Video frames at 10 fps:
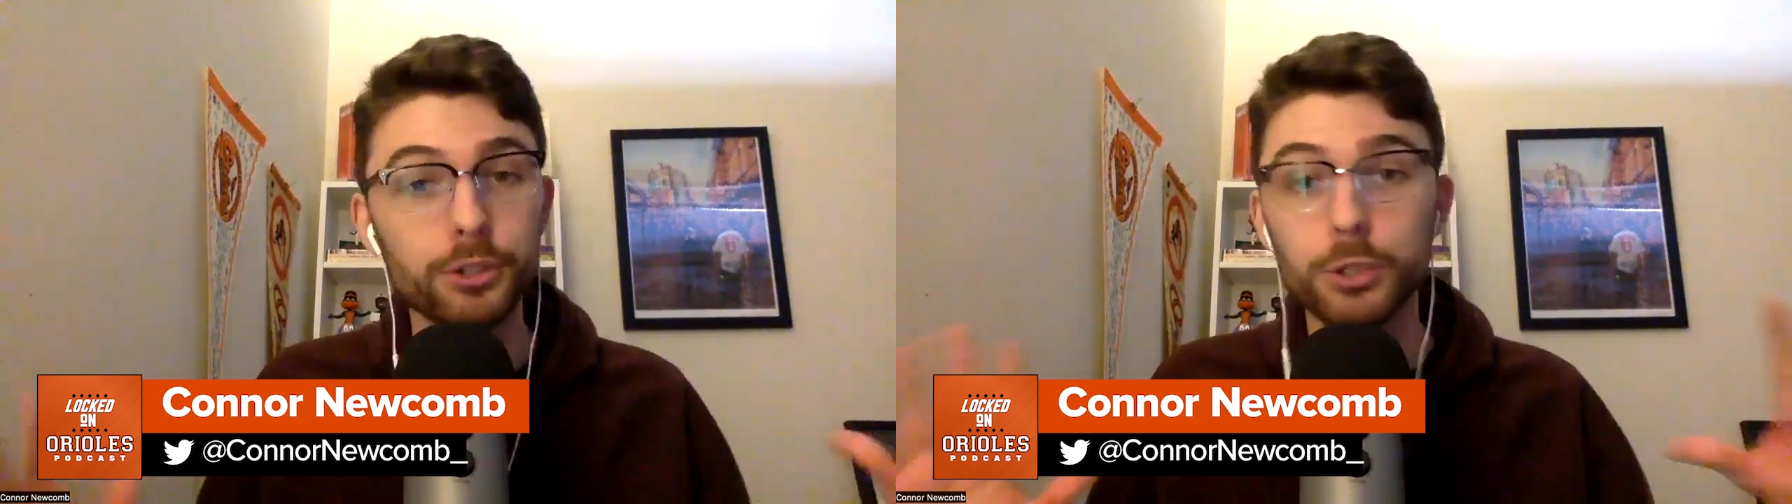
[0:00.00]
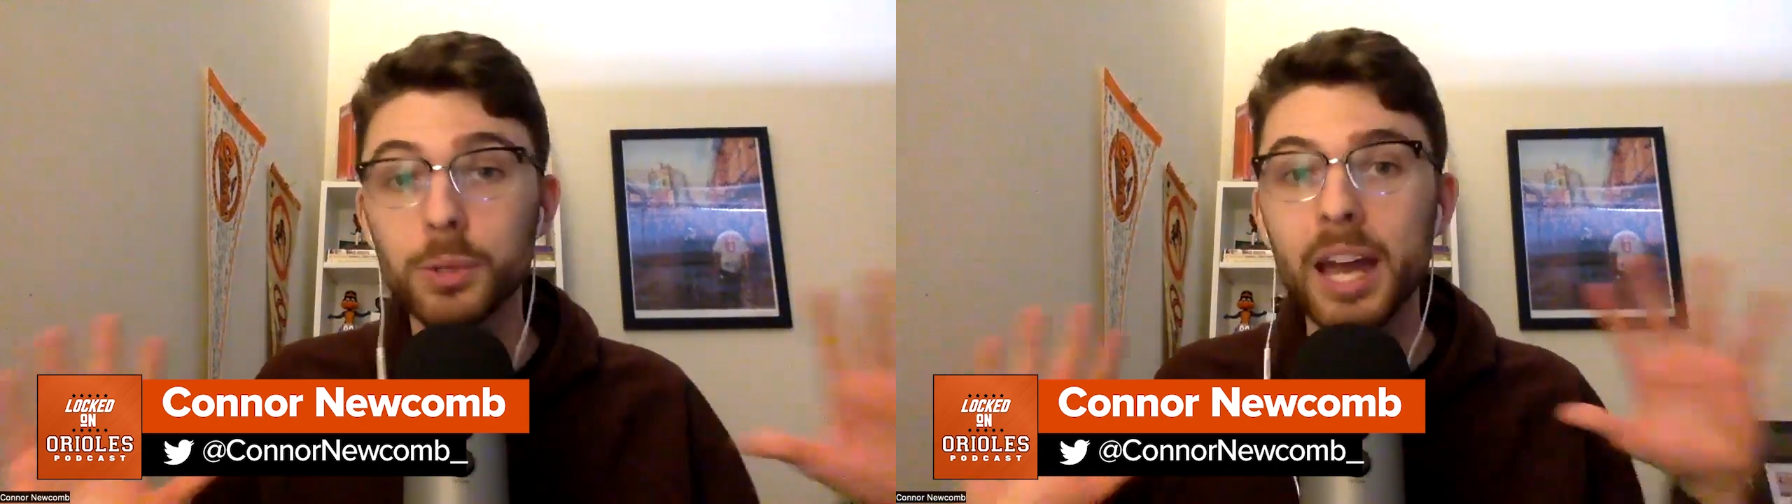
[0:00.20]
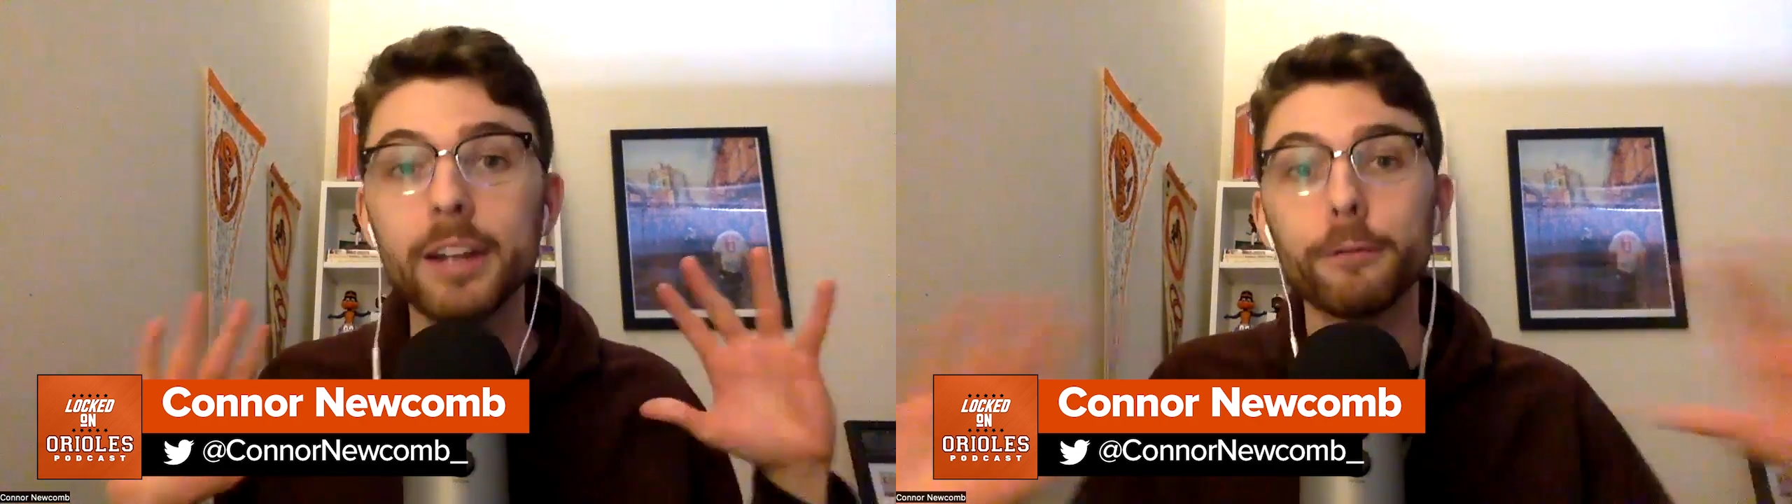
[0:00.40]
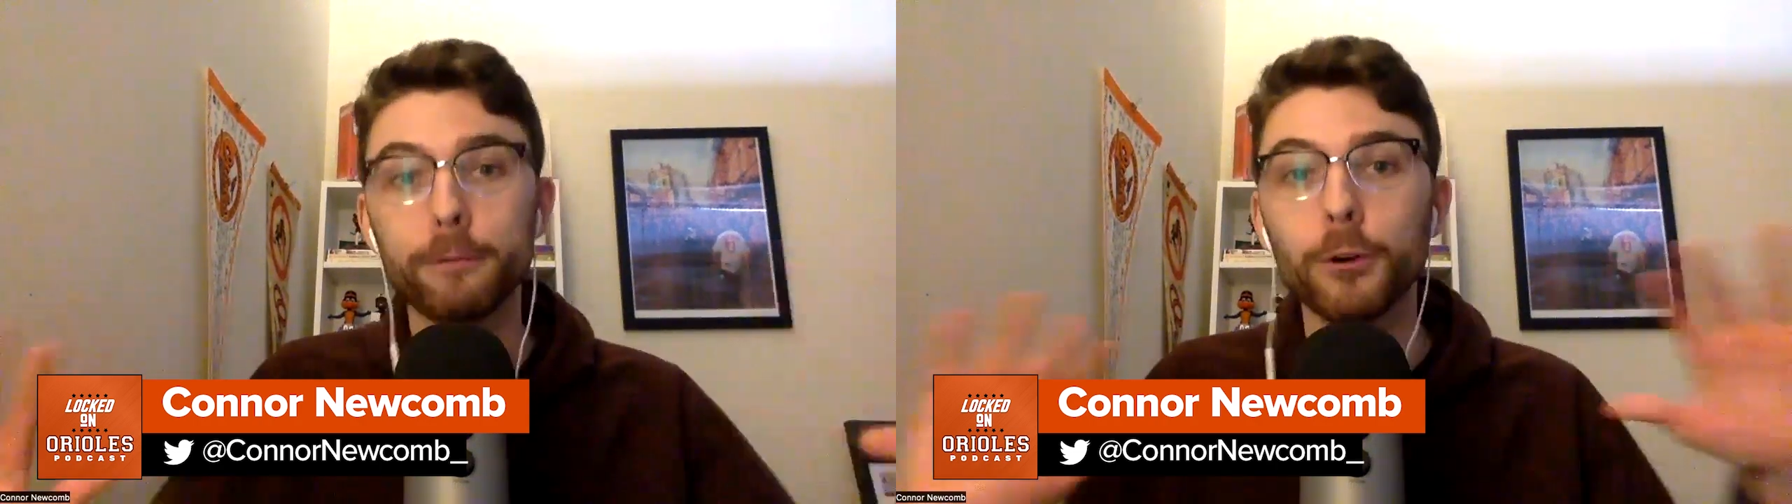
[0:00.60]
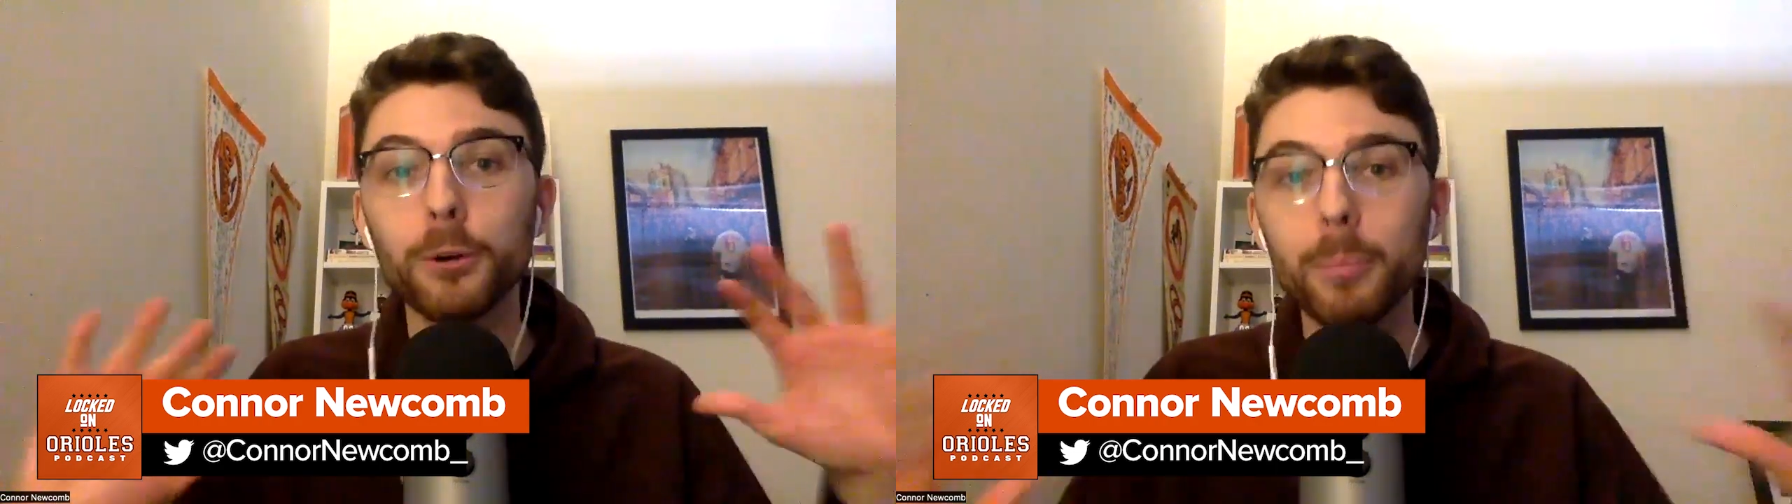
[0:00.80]
to kind of
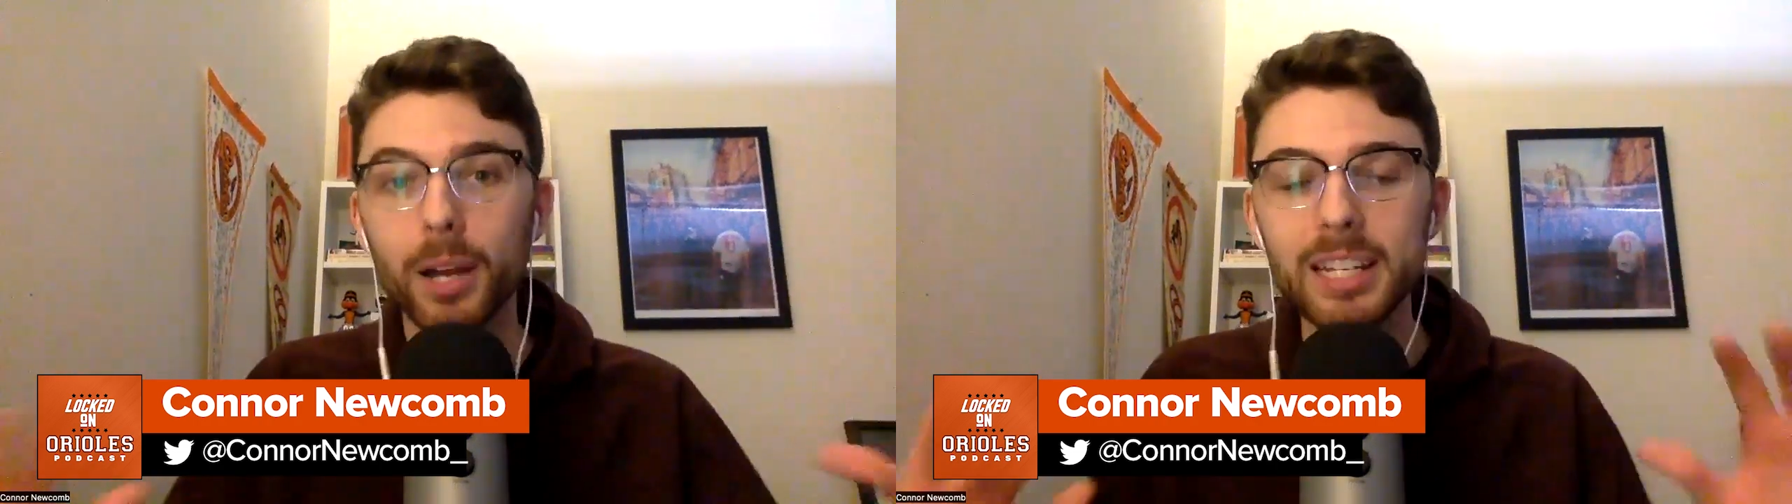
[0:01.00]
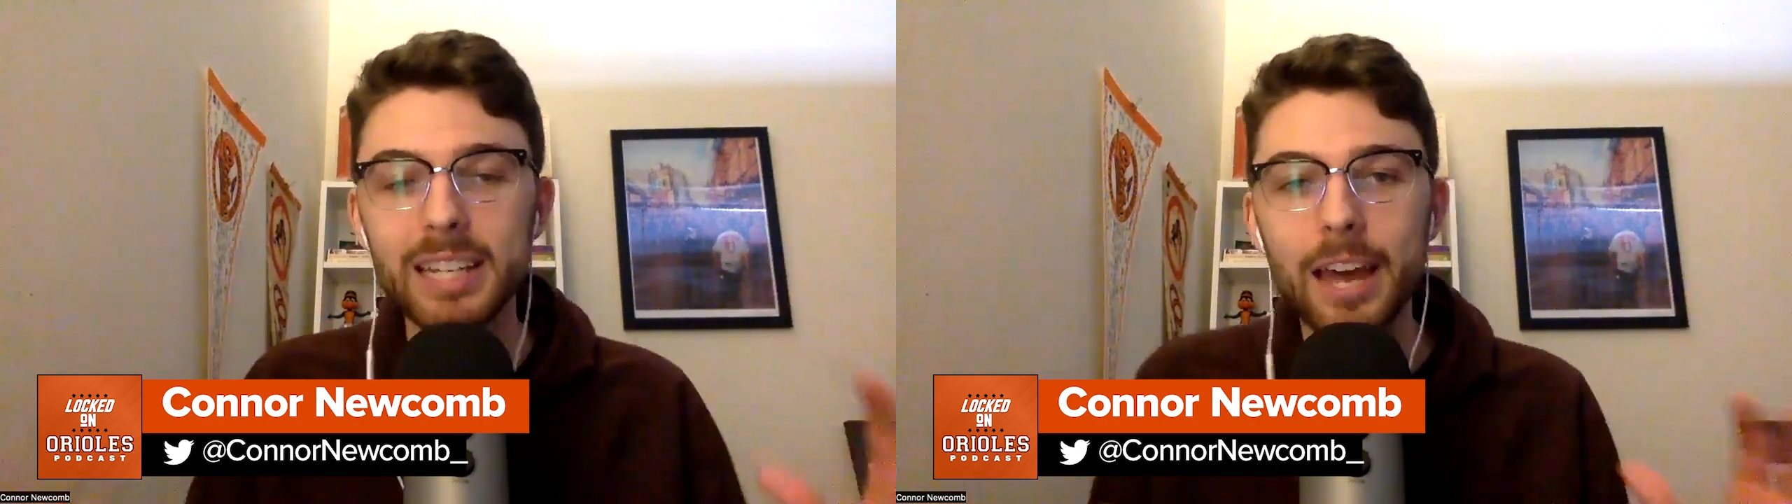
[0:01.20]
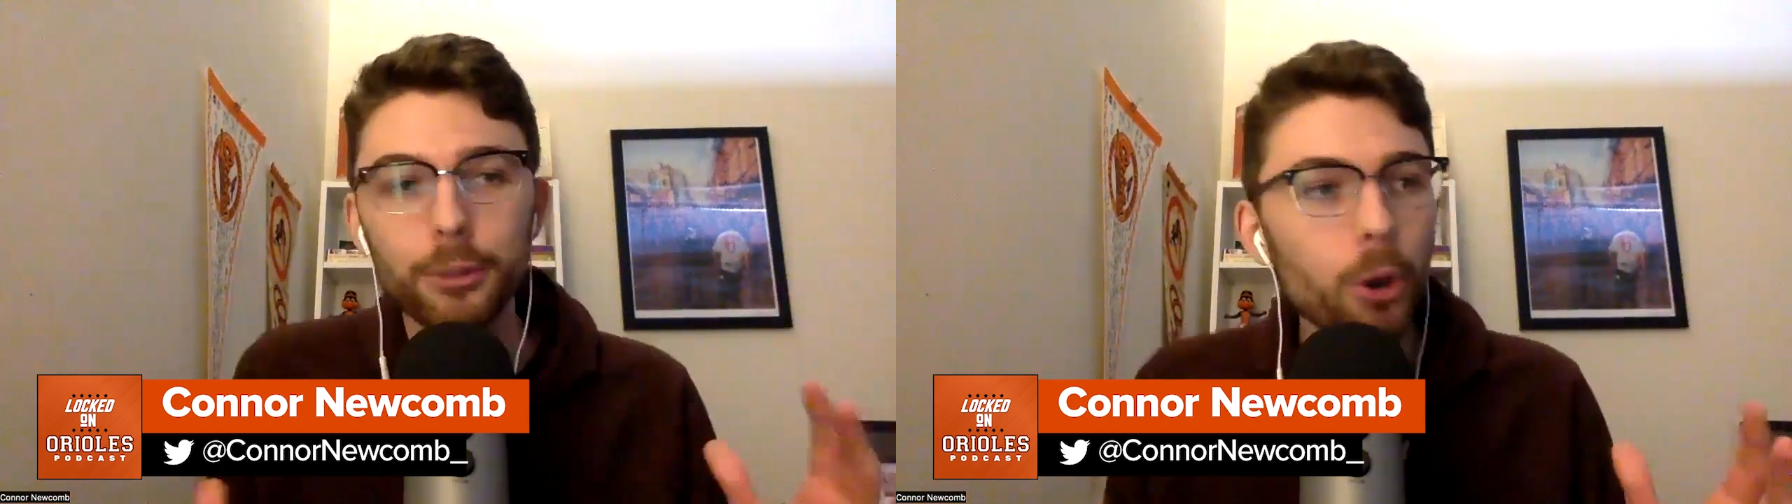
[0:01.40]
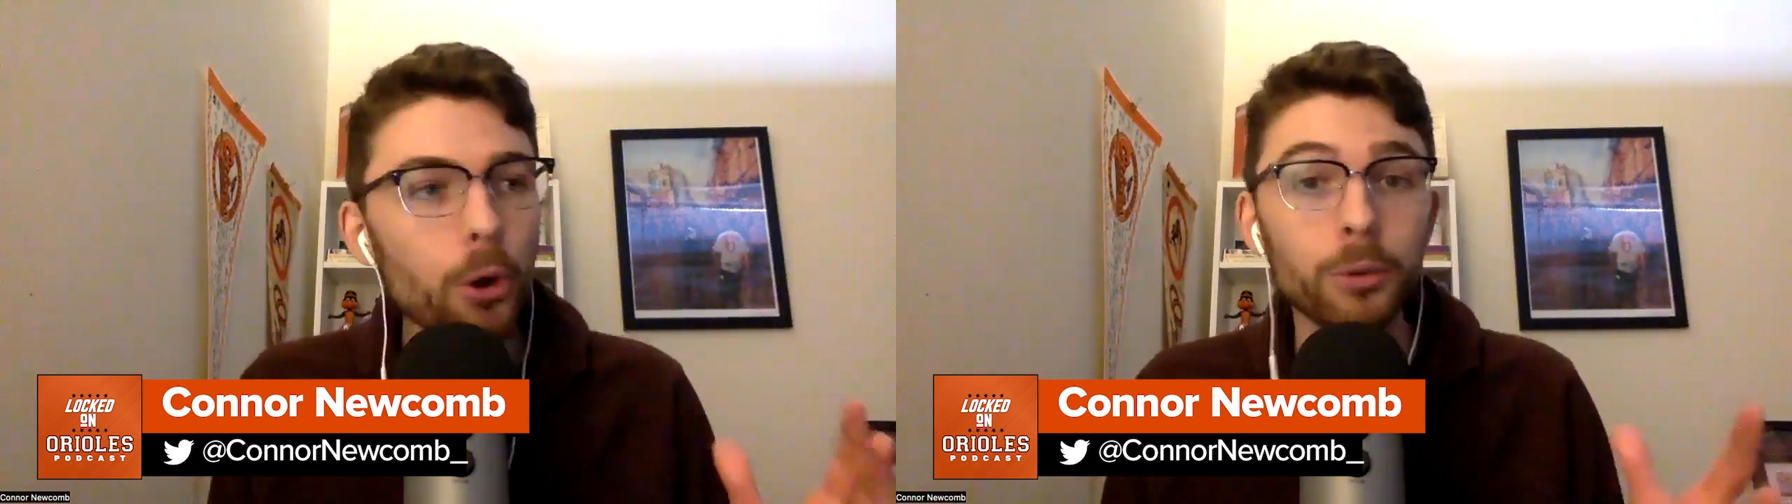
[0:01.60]
defer money down the road.